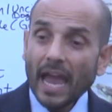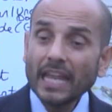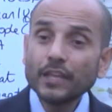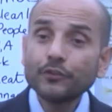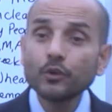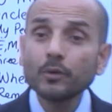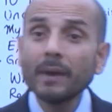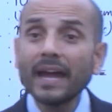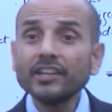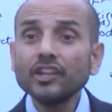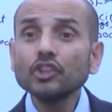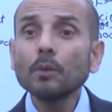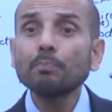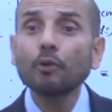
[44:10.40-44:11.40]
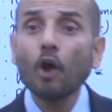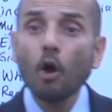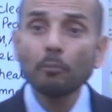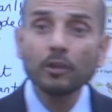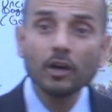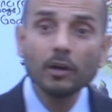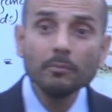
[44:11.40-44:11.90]
And if you remain in the
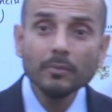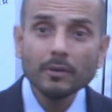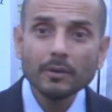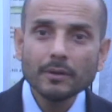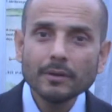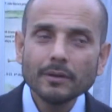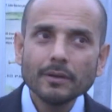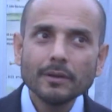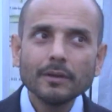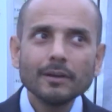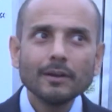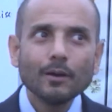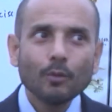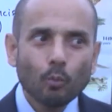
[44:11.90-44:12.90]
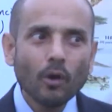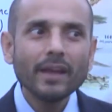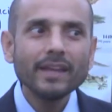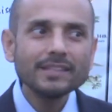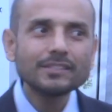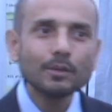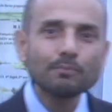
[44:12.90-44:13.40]
problem, what
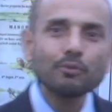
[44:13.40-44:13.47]
is the